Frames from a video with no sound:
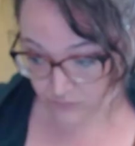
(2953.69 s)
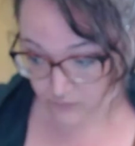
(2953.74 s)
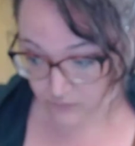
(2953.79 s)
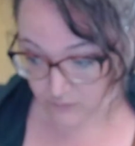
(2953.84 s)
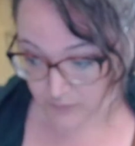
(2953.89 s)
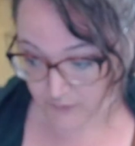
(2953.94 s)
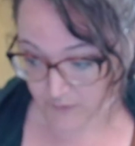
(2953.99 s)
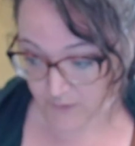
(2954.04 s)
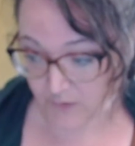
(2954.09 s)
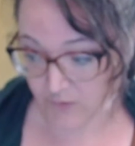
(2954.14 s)

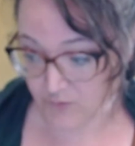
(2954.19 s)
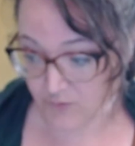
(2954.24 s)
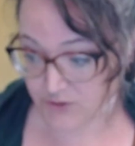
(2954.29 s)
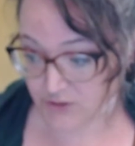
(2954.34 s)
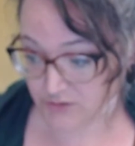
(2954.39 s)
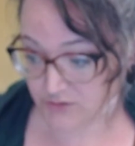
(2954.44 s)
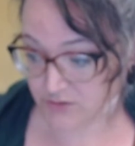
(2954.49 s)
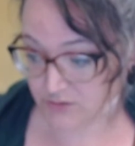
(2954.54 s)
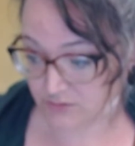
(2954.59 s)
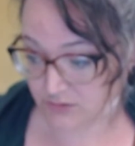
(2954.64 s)
But then there's
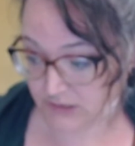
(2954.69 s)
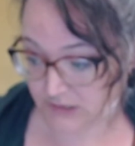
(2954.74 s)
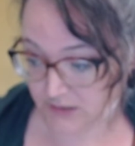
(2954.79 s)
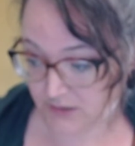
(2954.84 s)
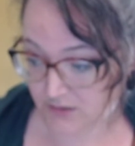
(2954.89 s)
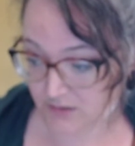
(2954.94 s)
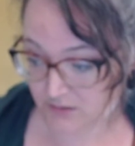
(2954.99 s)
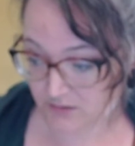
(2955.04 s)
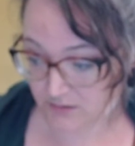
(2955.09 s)
also like